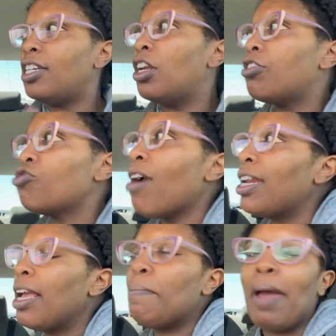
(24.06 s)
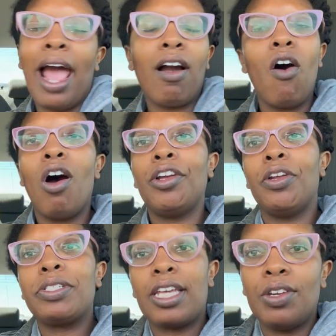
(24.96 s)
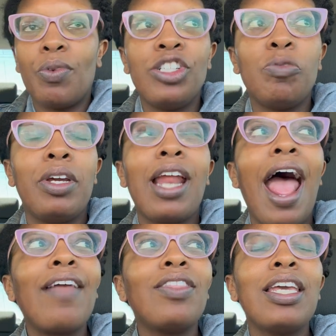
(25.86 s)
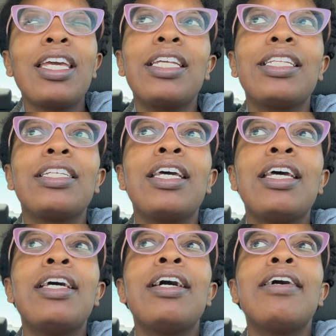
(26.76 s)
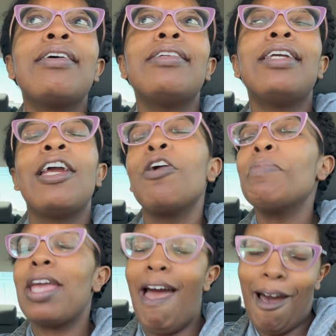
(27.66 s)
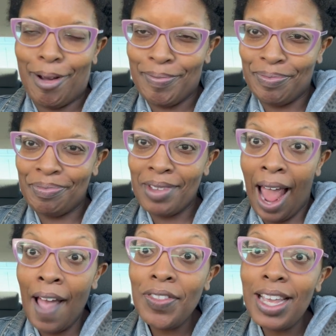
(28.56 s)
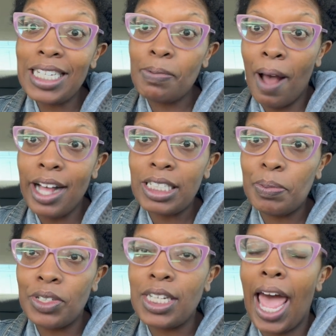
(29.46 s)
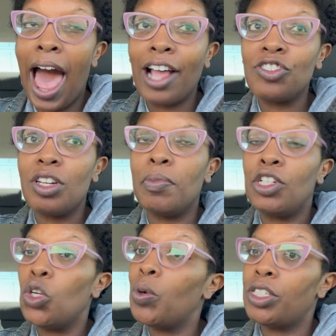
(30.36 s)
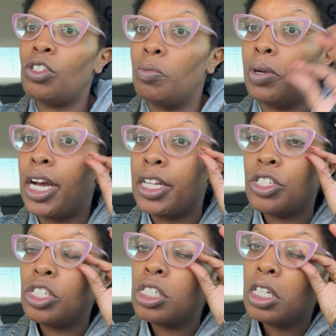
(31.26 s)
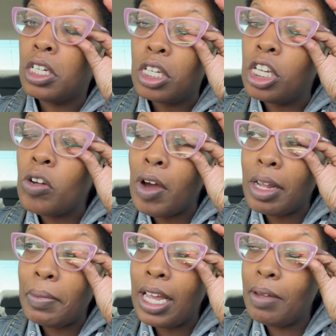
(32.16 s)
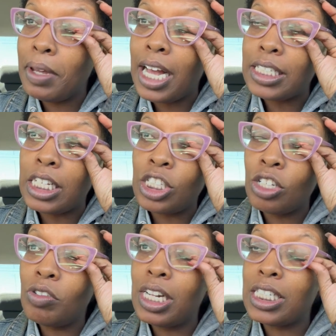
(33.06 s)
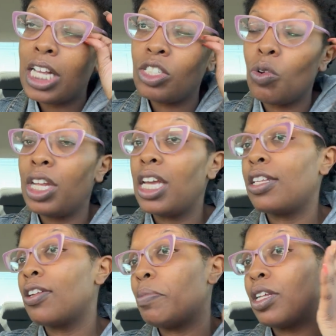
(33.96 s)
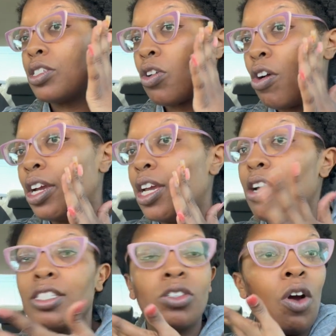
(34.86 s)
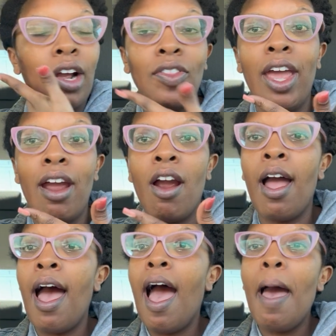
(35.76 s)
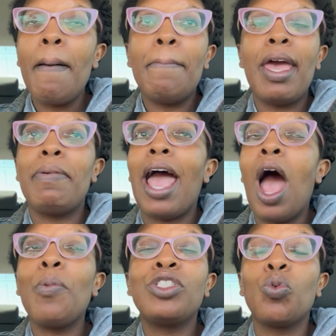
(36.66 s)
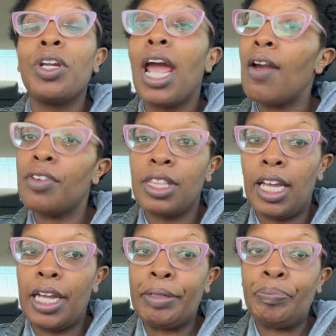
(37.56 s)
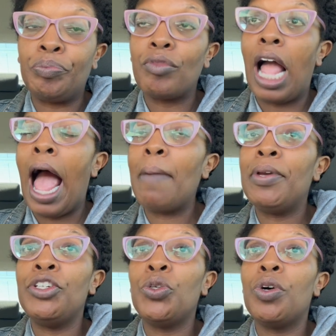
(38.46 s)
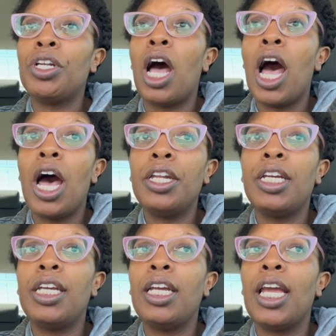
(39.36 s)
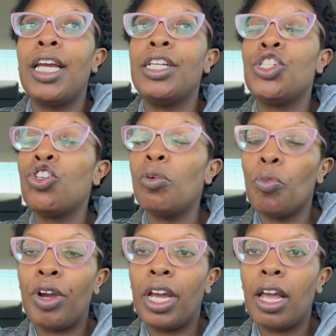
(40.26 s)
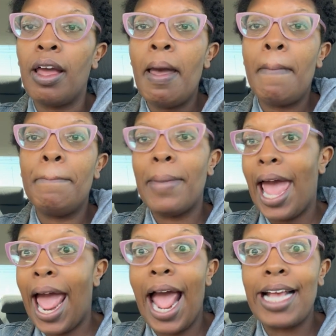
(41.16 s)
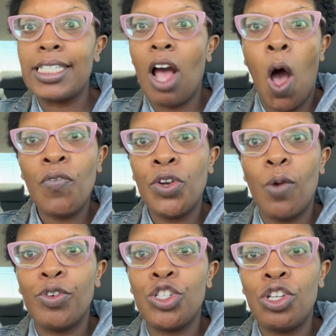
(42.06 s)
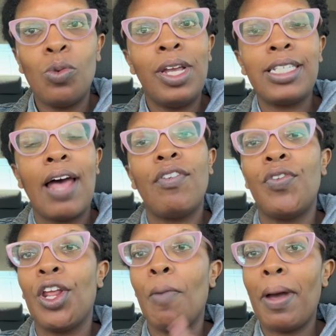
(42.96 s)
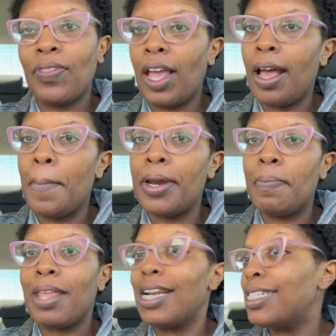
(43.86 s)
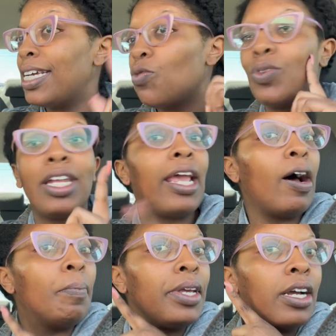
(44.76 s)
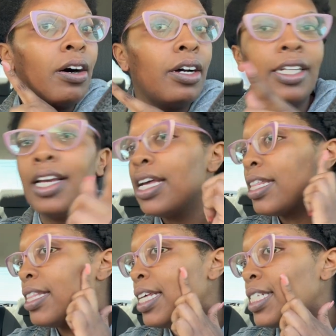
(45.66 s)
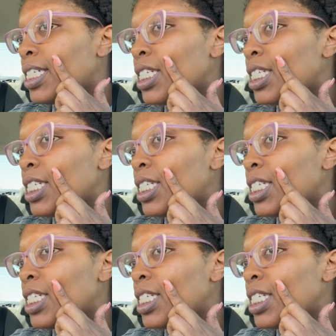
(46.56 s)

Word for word: you know trying to get back on your skin regimen i think it hear me out i think it's possible to actually be doing too much you know what i mean because as soon as i started getting a little bit of scarring here and scarring there baby, I was doing everything. I've been doing a honey and turmeric mask off and on for two weeks. I have a video about that coming up. That did really help me on this